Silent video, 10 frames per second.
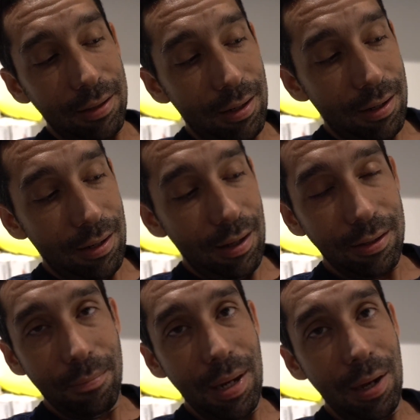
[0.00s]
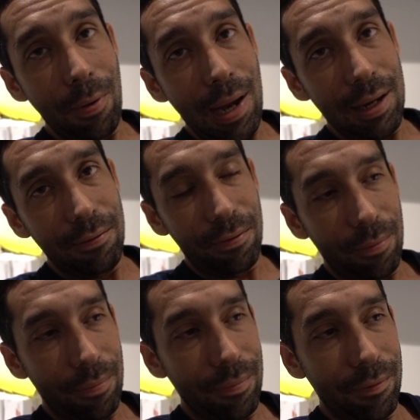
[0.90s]
a mini weigh in
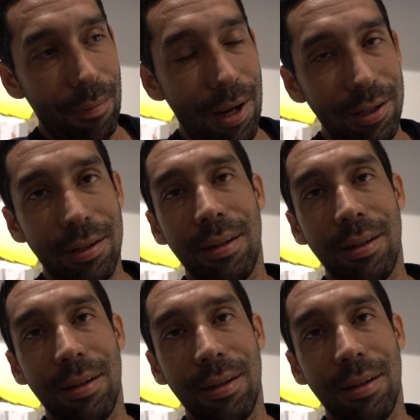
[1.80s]
from us